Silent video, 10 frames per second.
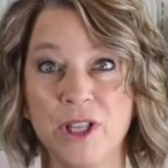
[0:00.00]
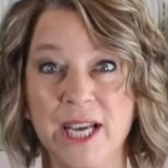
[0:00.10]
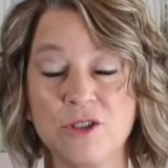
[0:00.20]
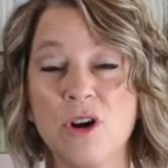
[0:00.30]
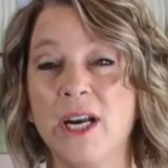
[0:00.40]

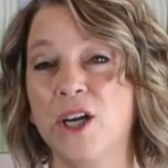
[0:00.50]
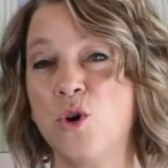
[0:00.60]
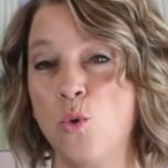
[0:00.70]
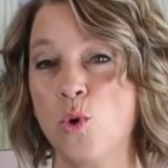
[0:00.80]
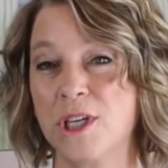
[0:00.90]
electronic
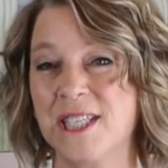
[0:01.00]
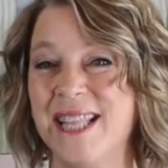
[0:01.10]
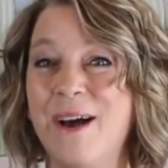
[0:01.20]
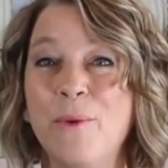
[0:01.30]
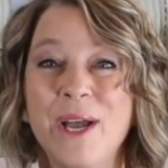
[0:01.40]
cords. And
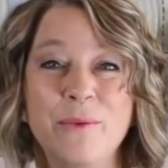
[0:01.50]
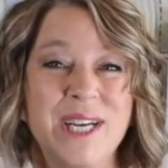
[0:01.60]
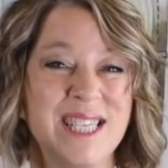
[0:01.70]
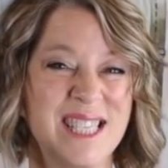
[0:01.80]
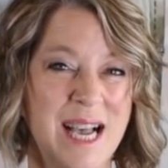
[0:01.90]
that way, when
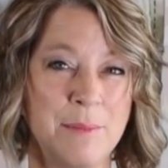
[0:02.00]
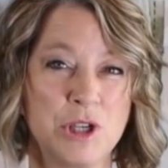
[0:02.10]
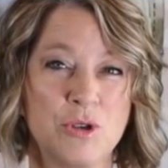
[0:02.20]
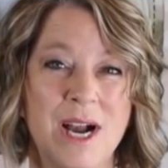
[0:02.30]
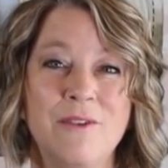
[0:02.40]
it's time to
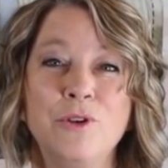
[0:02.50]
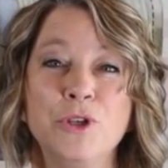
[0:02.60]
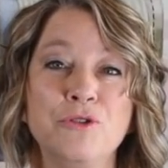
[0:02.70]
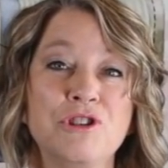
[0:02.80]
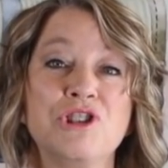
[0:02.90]
travel,
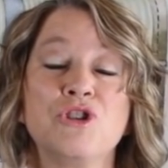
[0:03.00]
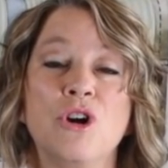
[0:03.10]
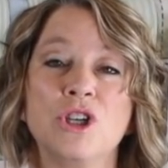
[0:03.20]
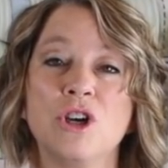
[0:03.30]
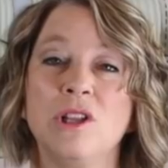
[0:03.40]
you just
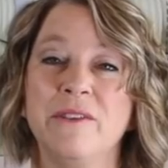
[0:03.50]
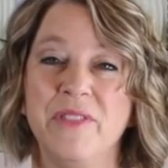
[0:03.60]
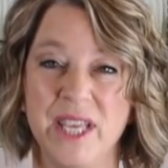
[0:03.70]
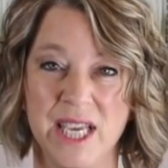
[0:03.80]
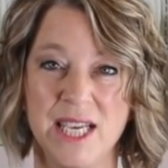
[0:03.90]
charge all of
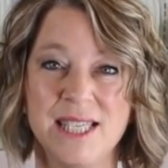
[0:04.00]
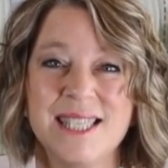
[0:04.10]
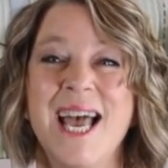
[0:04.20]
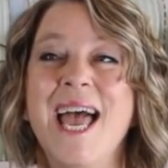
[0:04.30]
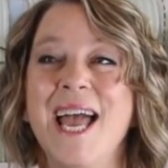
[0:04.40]

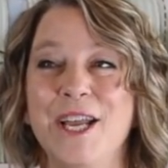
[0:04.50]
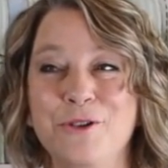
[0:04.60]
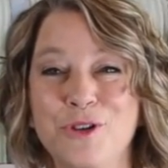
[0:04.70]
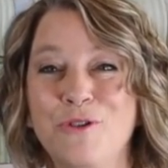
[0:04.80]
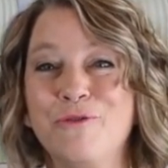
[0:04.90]
these and
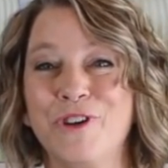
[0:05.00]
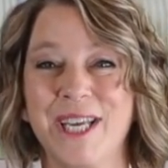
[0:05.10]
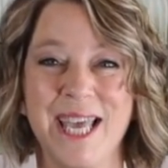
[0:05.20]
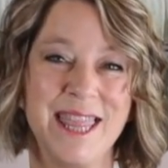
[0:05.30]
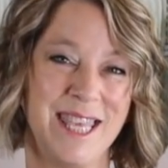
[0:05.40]
you don't
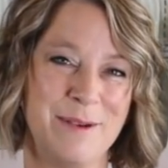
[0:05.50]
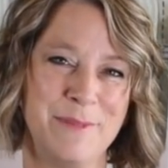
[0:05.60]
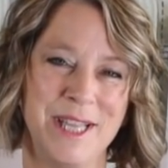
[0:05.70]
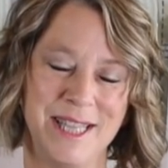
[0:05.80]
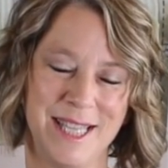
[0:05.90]
forget them
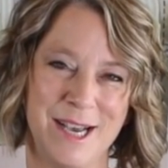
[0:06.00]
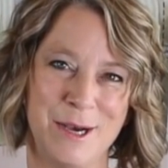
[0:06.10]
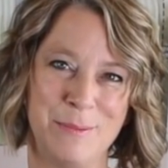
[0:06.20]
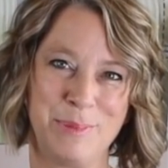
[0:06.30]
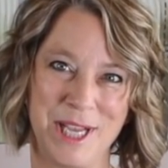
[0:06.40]

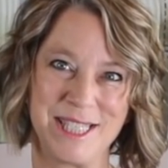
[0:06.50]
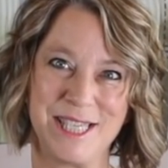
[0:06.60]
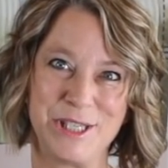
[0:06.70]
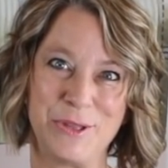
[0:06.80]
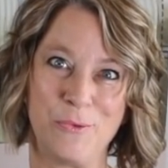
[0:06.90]
plugged
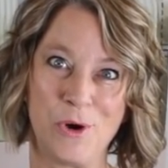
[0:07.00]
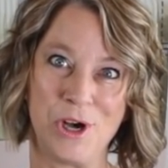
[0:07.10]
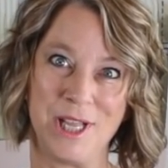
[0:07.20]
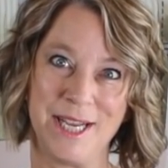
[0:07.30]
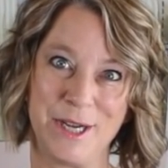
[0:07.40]
into the
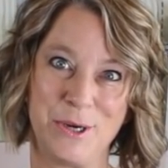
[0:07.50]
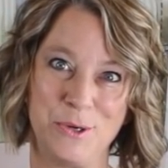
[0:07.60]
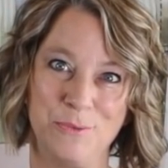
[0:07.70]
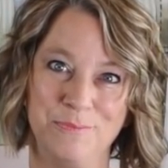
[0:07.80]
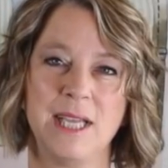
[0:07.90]
wall at
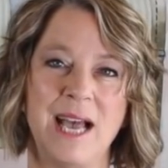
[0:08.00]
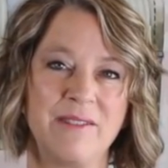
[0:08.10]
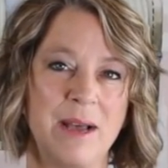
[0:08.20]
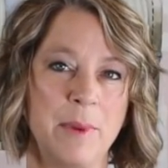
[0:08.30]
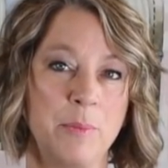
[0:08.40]
home. I've
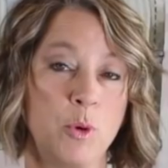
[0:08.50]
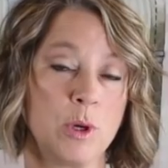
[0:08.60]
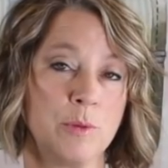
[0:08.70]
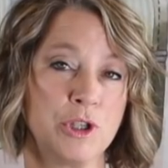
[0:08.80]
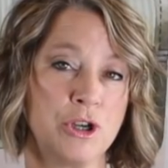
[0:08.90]
got my
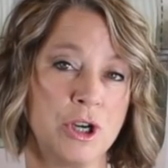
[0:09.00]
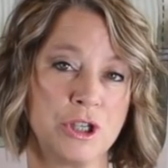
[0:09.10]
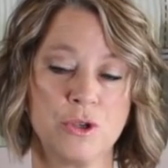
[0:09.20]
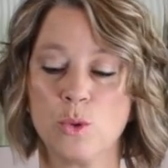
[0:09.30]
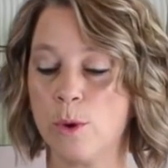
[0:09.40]
portable
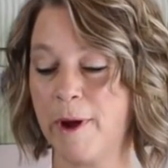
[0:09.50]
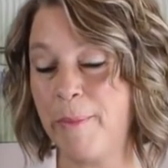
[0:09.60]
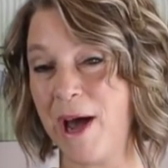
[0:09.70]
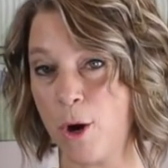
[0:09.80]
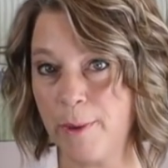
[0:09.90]
charger or my
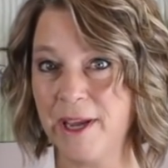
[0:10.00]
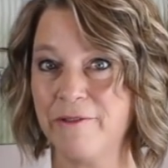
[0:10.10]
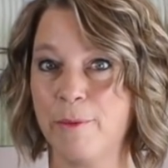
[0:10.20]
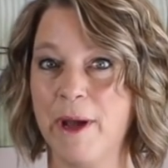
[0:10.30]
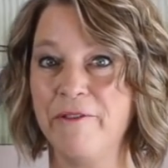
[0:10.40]
power bank
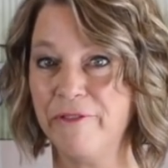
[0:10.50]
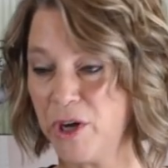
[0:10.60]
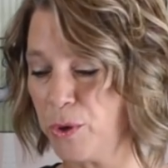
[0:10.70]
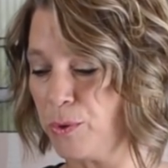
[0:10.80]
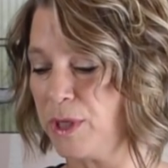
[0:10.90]
for my
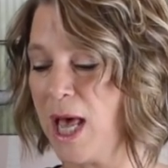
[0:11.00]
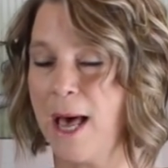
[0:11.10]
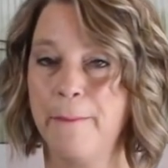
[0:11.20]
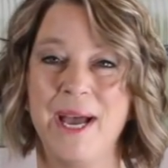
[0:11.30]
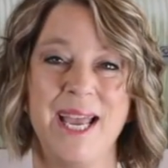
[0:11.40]
phone,
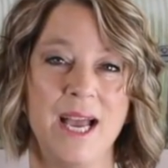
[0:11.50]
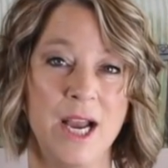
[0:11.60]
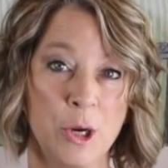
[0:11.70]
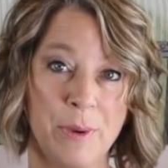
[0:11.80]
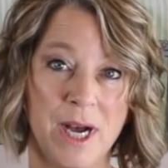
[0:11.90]
my
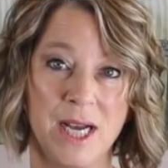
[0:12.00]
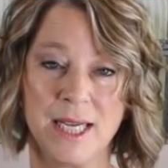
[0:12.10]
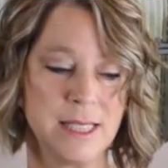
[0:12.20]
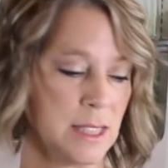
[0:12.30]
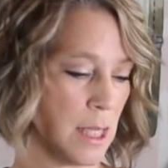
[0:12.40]

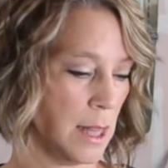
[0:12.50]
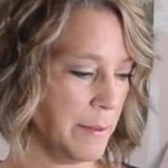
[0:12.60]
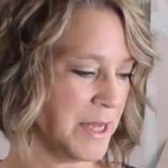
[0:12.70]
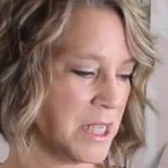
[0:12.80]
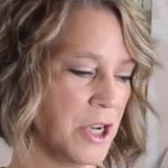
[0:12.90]
AirPods.
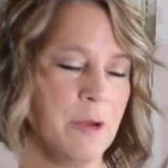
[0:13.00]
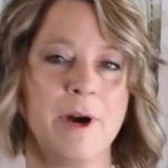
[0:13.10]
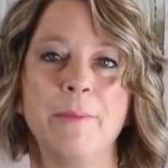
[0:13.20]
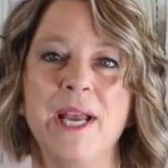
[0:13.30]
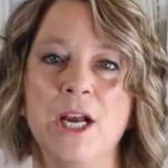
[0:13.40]
Let me tell you
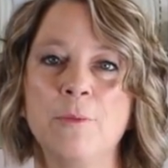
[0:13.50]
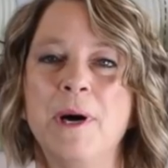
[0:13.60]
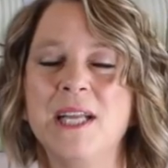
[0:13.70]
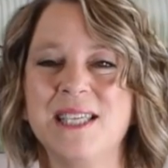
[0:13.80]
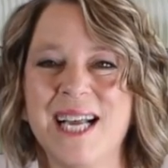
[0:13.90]
about my
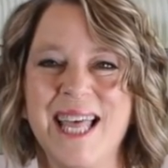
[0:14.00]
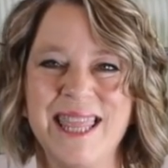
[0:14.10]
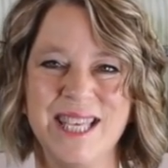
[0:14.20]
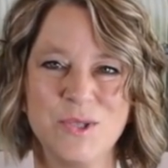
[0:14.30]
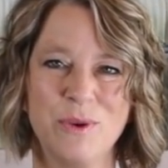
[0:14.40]
AirPods. I
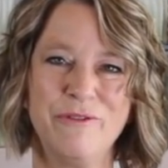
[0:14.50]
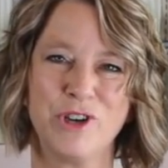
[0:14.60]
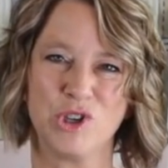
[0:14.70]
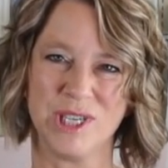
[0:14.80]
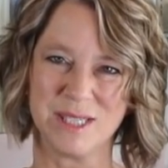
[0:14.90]
got this one for
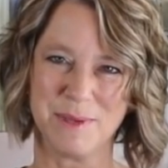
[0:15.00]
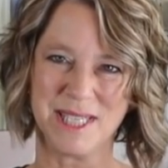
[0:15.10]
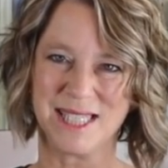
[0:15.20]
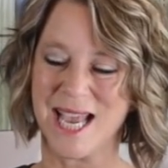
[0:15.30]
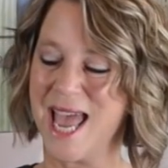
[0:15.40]

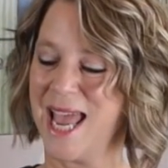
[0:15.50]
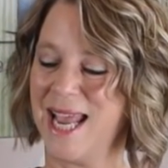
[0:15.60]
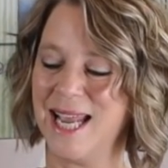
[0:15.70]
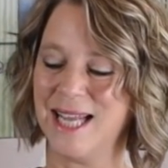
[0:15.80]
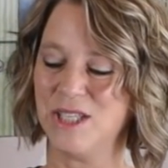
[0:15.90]
Christmas
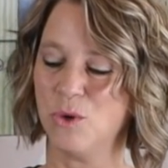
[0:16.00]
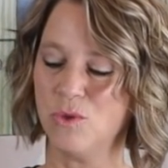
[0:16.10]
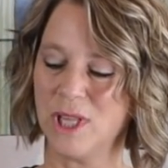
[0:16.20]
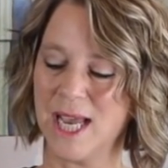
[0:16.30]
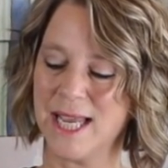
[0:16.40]
and I
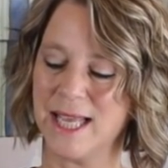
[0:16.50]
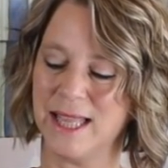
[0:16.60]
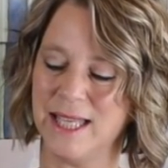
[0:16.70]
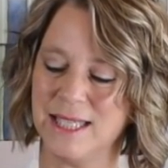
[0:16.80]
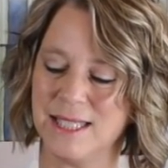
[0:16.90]
don't like
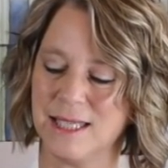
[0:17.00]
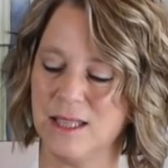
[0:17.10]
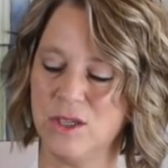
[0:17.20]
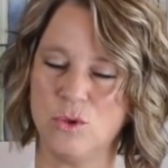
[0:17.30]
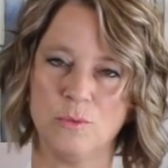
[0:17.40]
this
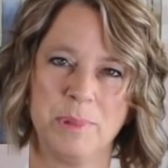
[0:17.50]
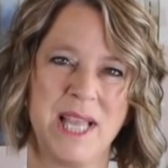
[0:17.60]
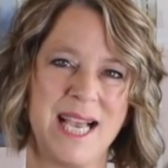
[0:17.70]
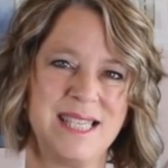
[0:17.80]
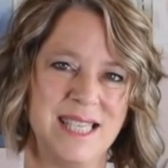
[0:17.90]
little
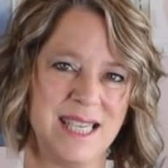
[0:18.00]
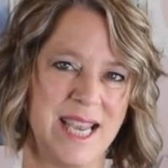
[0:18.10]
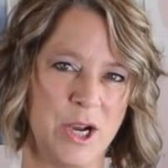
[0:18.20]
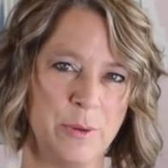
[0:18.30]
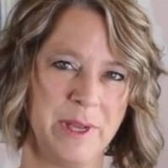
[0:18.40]
plastic
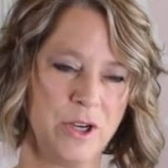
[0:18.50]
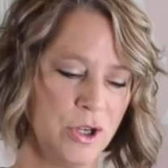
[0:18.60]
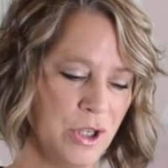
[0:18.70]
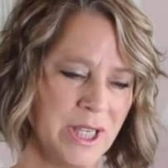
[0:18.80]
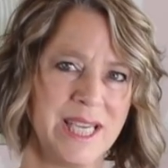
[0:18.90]
carabiner
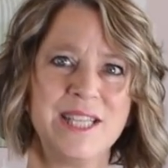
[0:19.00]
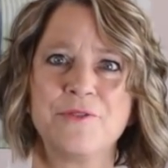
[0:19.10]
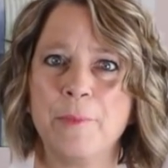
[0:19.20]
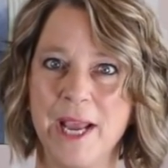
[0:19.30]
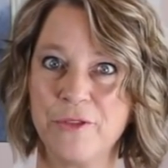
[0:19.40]
hook. It's
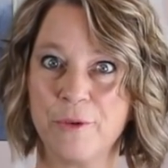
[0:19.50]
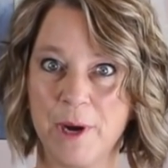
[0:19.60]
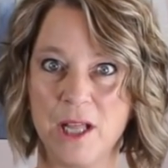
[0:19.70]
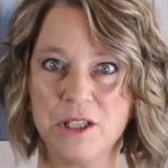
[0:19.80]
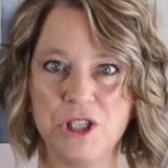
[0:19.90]
from
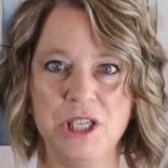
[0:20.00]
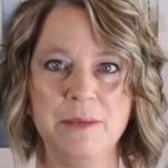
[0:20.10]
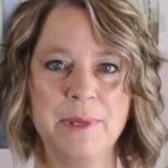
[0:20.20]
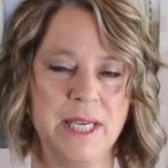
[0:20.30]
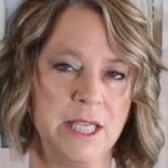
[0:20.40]

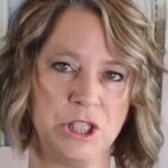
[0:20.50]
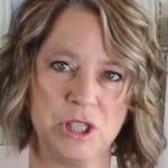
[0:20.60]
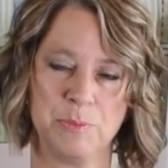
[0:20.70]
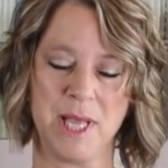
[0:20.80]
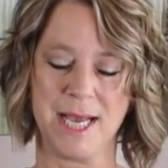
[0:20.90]
Anthropology, but it's
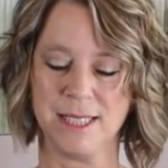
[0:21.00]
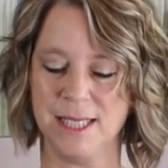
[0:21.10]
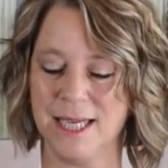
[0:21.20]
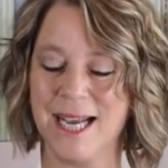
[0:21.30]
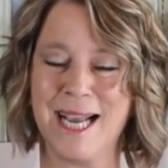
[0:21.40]
just
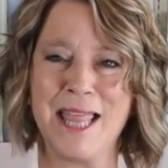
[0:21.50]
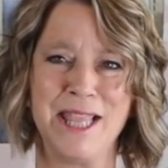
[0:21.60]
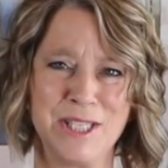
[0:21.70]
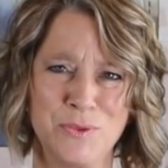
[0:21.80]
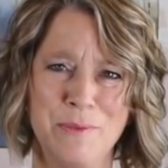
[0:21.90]
plastic. I got
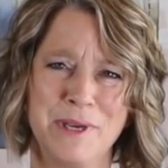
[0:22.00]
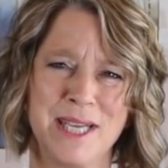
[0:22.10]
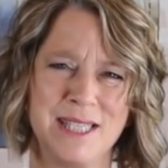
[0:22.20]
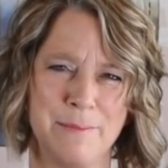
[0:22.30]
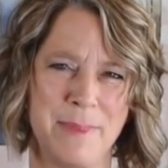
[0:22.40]
this one
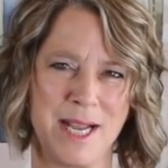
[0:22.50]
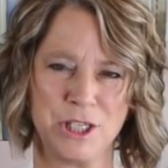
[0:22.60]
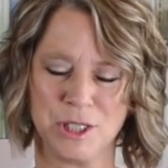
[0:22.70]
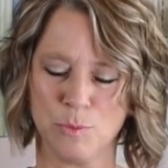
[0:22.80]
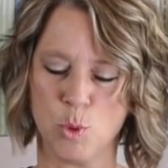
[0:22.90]
because it
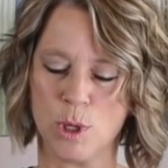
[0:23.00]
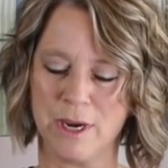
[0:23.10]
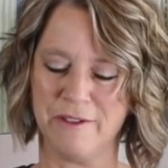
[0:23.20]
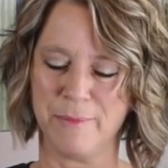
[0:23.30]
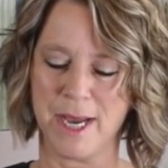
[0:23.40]
matches more
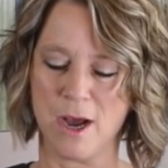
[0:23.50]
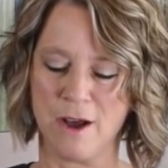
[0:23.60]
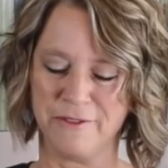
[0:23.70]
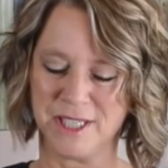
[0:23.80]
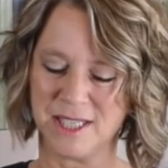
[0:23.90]
of my
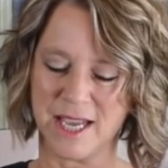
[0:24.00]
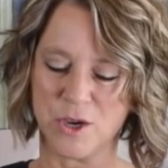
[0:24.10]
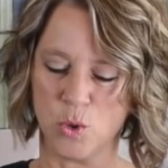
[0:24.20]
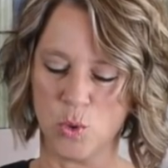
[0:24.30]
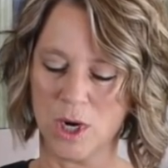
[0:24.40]
office
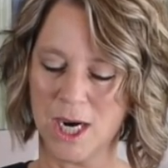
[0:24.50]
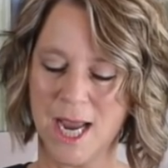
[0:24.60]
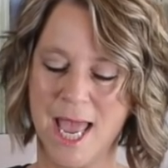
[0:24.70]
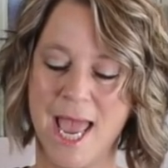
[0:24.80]
decor.